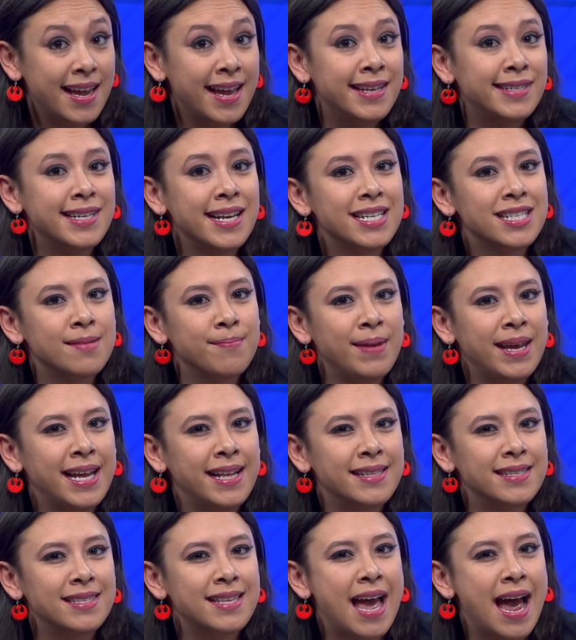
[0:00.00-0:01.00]
It just
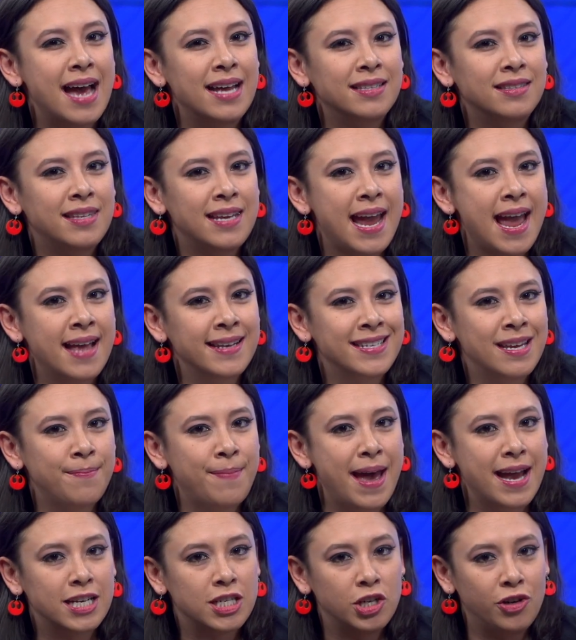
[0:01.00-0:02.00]
means that the
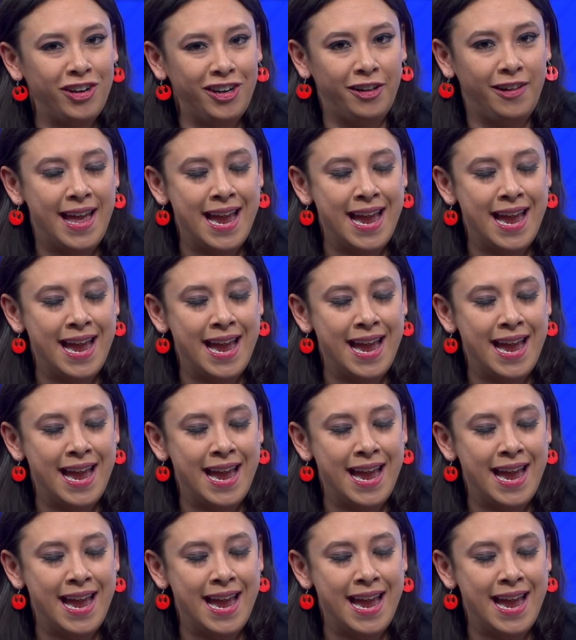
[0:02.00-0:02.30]
antibacterial,